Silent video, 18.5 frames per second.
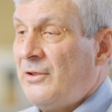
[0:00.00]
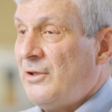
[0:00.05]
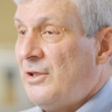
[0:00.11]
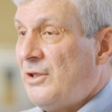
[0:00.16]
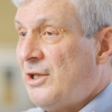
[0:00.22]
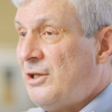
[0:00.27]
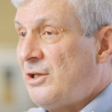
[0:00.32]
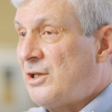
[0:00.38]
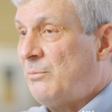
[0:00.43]

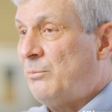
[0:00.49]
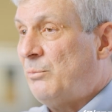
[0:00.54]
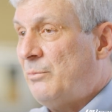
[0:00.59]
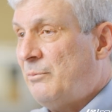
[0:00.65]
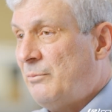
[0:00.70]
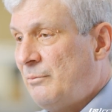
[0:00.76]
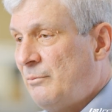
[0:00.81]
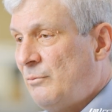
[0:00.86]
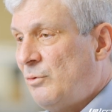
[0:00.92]
And then you can
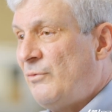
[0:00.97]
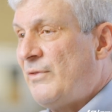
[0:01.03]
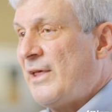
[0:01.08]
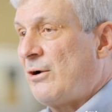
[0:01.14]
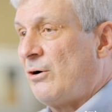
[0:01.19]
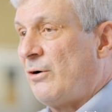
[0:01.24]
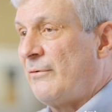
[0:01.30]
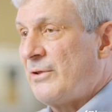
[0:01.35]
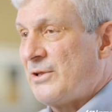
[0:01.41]
move
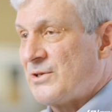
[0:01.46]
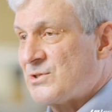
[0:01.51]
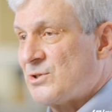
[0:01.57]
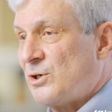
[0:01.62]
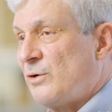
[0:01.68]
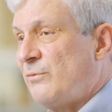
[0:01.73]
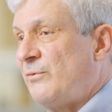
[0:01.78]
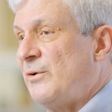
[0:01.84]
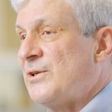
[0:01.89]
that over the
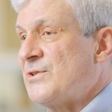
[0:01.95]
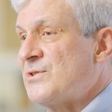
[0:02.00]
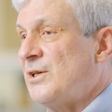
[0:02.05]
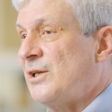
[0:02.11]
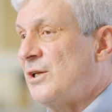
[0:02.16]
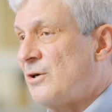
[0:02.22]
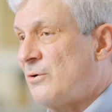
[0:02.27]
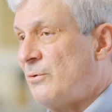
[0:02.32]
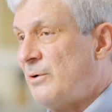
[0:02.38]
surface
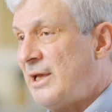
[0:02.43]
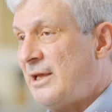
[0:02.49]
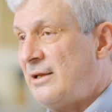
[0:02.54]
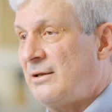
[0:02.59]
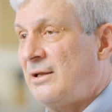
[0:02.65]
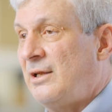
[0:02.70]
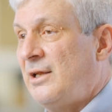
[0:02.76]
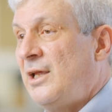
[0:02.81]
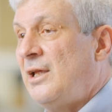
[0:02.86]
and
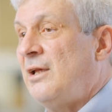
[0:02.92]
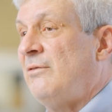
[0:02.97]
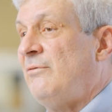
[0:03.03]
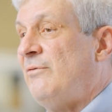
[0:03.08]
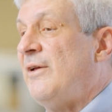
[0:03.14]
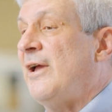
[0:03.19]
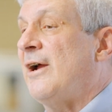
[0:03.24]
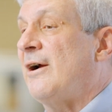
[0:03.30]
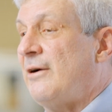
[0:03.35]
create
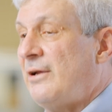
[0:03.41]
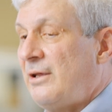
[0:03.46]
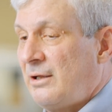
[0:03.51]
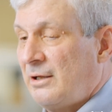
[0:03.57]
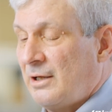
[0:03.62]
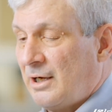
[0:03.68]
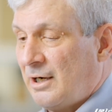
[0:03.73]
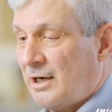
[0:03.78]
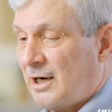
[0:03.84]

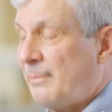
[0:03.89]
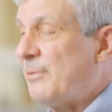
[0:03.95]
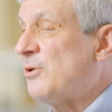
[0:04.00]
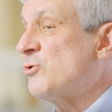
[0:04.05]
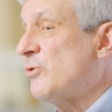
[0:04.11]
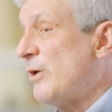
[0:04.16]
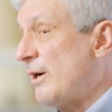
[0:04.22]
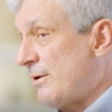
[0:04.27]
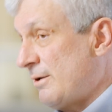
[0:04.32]
very
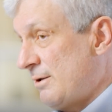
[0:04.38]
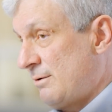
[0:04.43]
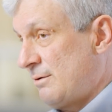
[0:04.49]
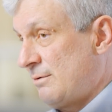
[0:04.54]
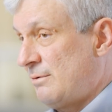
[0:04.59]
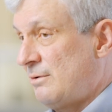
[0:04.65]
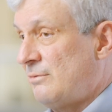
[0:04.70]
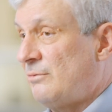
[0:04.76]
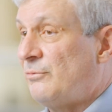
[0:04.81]
arbitrary
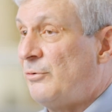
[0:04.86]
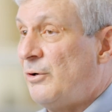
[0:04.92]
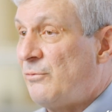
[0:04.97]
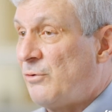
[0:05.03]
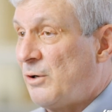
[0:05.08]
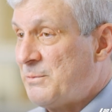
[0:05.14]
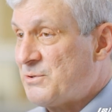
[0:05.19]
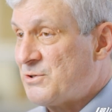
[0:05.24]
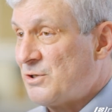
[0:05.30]

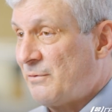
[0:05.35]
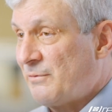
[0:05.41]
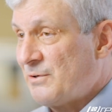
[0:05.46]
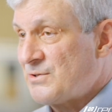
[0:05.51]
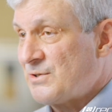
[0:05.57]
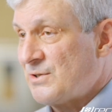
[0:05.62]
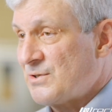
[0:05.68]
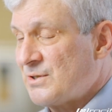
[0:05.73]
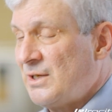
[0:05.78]
freeform
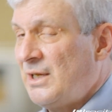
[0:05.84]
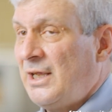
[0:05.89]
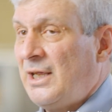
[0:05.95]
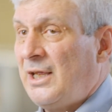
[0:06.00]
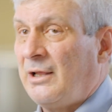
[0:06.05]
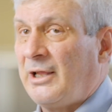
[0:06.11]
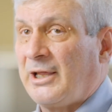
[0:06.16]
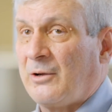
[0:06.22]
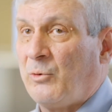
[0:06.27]
surfaces.
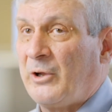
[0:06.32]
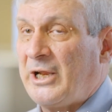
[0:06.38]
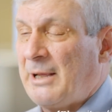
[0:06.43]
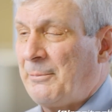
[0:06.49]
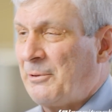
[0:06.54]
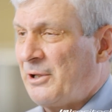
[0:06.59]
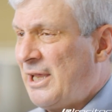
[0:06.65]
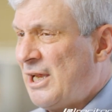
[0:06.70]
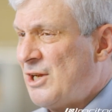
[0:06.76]
Like one
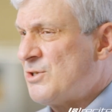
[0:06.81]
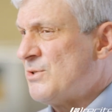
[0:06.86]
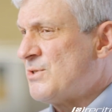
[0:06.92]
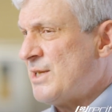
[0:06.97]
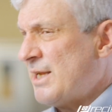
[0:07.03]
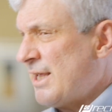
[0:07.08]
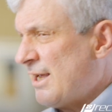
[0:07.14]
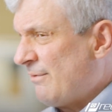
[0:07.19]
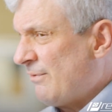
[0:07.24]
application
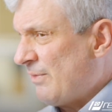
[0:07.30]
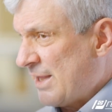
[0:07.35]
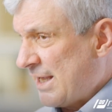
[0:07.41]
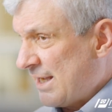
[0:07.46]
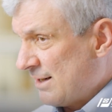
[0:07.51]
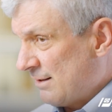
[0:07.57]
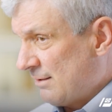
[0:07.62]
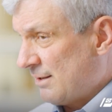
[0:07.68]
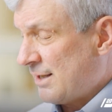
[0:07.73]
is an f
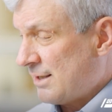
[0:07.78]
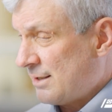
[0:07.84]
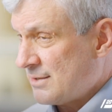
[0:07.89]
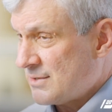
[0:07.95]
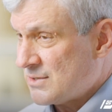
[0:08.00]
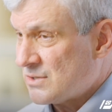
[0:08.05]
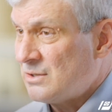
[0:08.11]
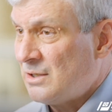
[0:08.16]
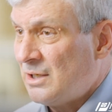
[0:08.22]
theta
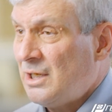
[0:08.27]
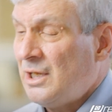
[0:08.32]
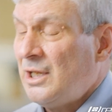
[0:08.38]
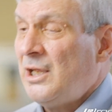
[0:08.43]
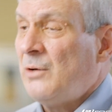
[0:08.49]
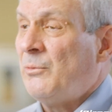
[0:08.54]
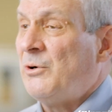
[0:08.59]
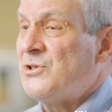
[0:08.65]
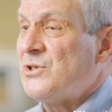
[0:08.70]
lens,
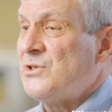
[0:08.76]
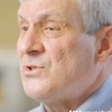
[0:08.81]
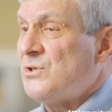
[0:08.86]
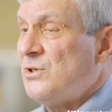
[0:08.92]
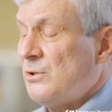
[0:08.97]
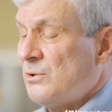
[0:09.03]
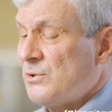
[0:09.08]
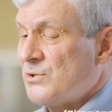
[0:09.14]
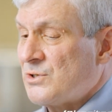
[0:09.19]
which is
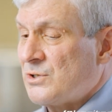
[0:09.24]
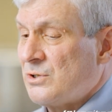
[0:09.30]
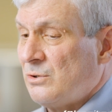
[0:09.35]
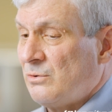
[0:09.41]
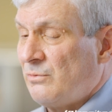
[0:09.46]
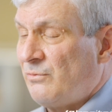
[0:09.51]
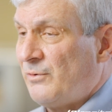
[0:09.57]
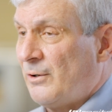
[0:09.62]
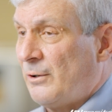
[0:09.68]
used
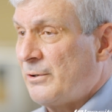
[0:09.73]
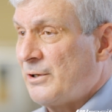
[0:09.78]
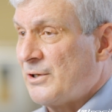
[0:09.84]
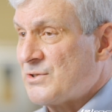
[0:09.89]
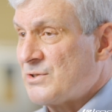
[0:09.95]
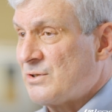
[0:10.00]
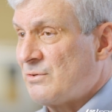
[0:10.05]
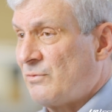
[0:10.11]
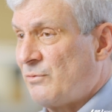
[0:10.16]
to
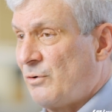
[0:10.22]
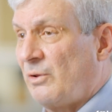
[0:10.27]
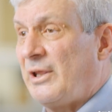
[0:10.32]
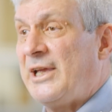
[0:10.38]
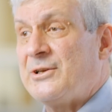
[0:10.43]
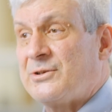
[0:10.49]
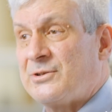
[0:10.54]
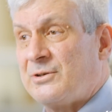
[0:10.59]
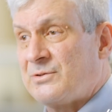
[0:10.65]
focus for
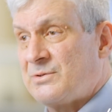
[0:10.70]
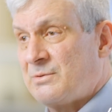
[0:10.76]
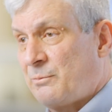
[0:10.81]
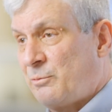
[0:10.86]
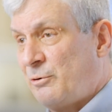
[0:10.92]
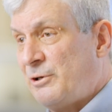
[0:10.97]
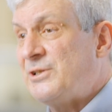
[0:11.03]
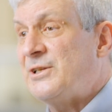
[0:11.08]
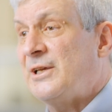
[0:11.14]
laser
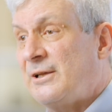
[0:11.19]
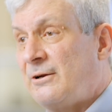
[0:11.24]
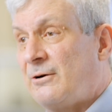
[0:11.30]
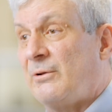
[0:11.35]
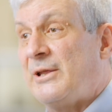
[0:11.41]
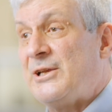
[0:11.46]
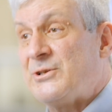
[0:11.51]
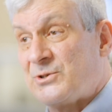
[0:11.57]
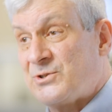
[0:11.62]
printing
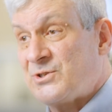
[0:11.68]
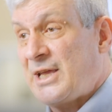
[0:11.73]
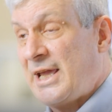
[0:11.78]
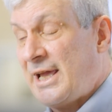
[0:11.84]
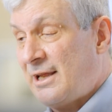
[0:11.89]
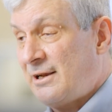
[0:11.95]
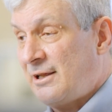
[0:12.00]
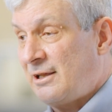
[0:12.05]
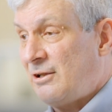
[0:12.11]
or laser
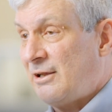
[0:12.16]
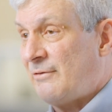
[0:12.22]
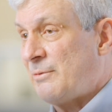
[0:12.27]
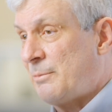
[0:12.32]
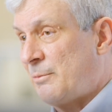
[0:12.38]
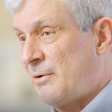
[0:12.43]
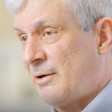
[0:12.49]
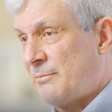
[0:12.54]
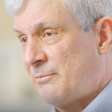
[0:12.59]
scanning. You
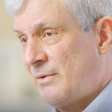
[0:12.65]
have a,